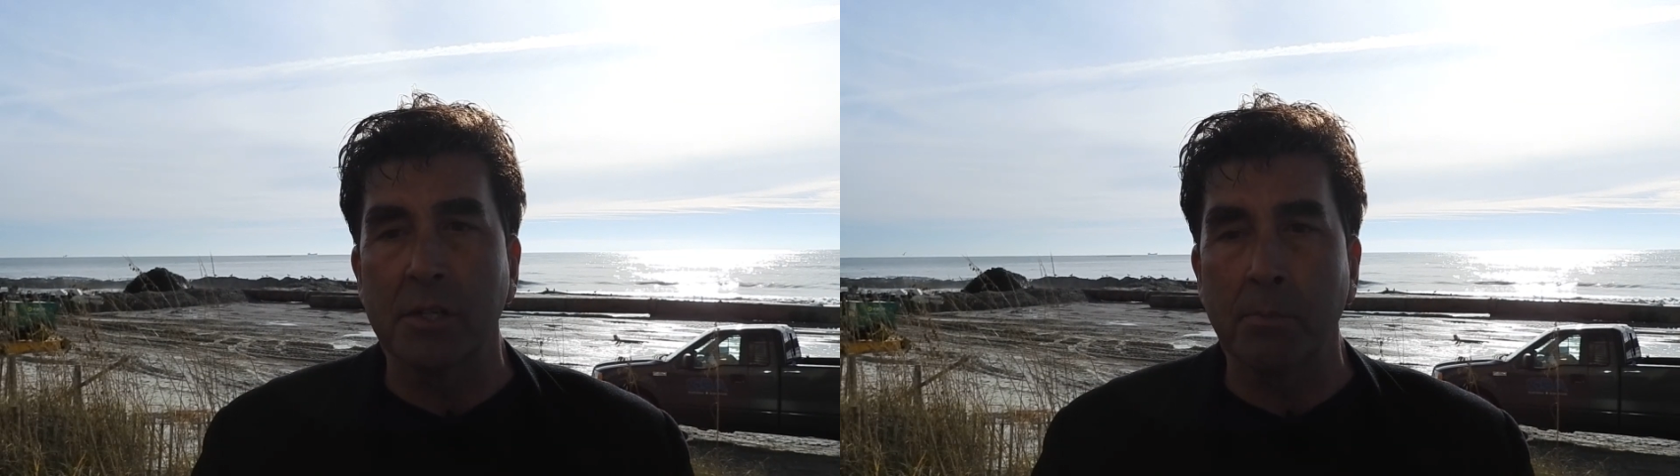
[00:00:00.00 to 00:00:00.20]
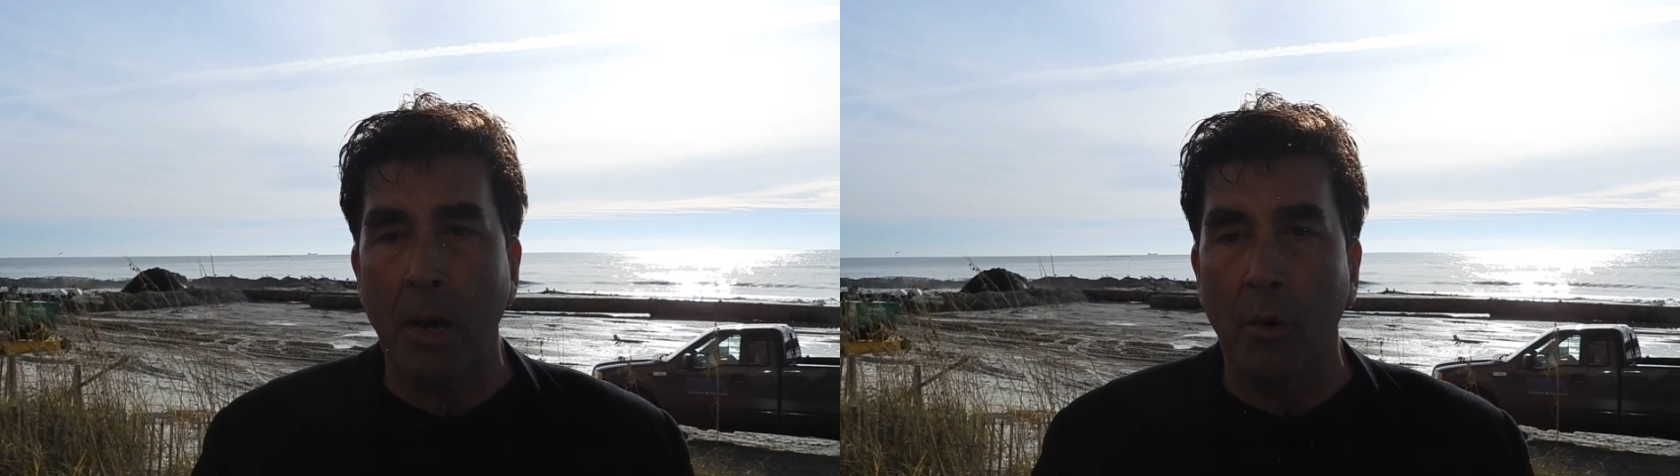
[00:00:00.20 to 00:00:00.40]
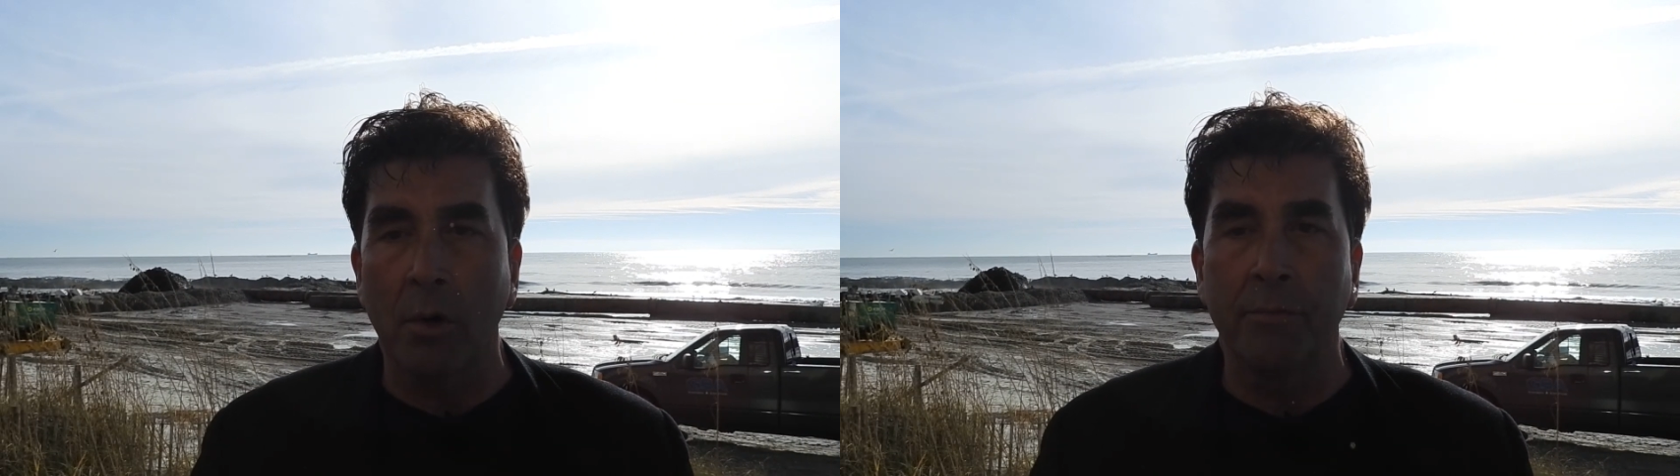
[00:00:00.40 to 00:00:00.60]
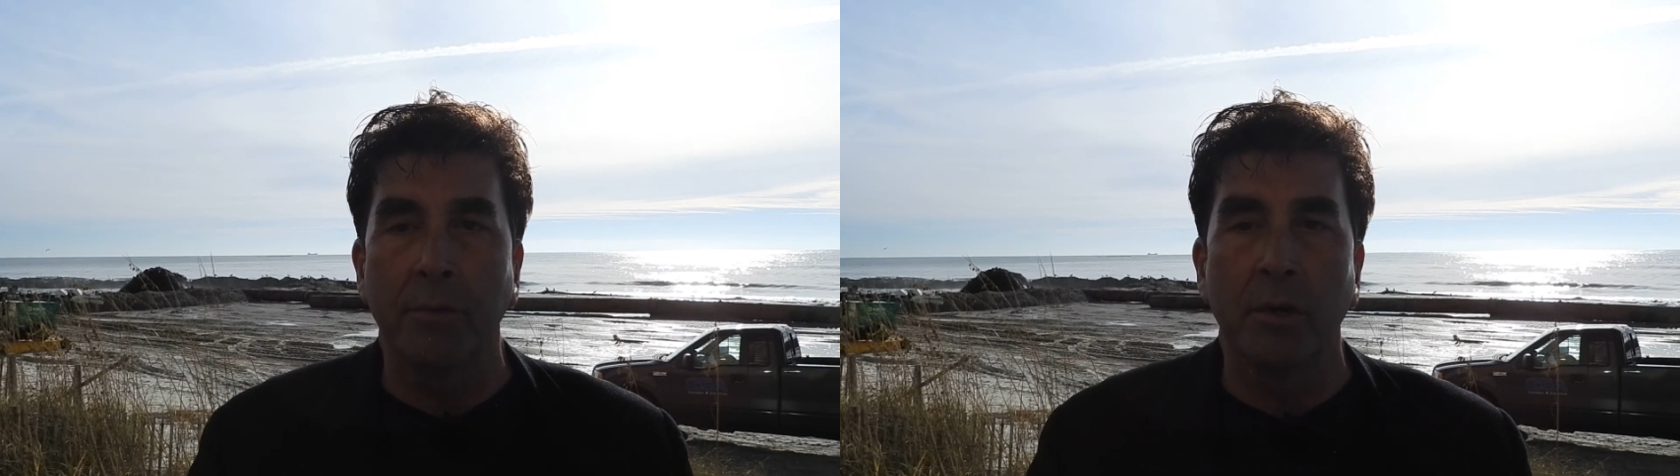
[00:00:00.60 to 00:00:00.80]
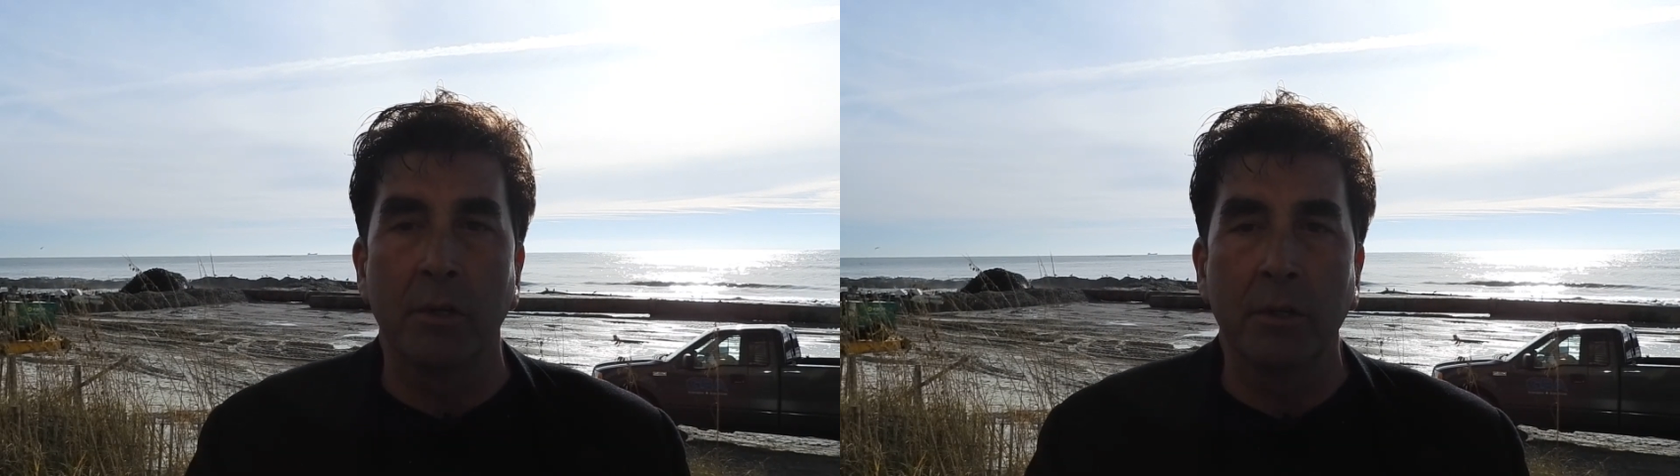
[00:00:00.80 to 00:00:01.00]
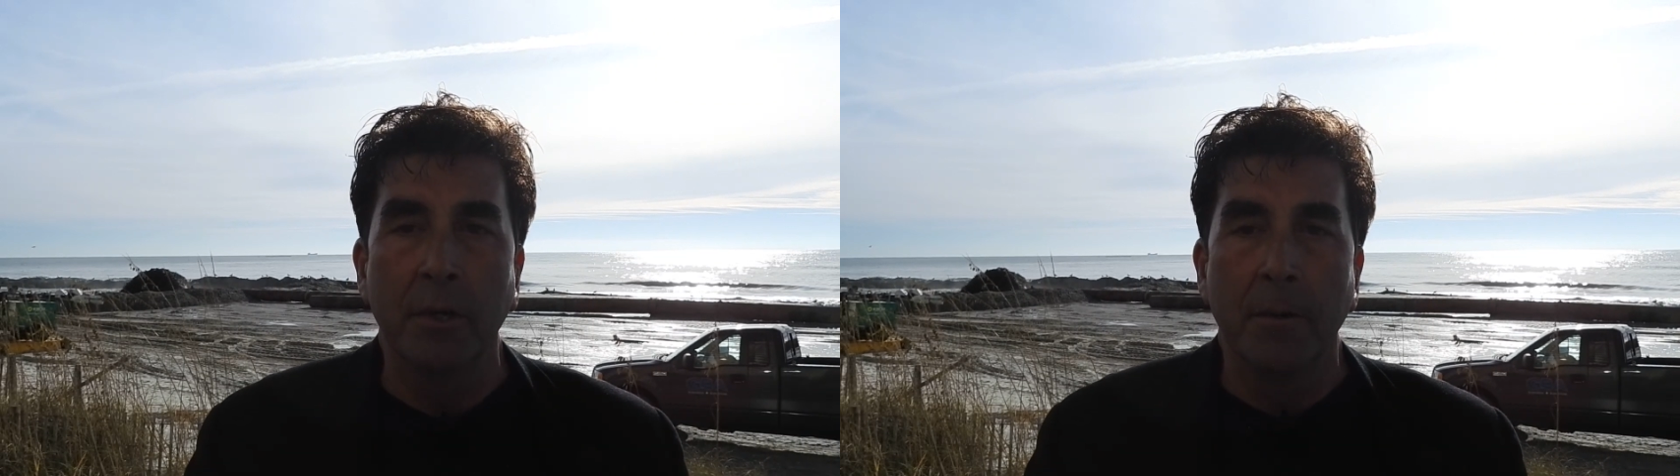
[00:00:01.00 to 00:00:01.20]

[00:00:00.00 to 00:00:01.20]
is powerful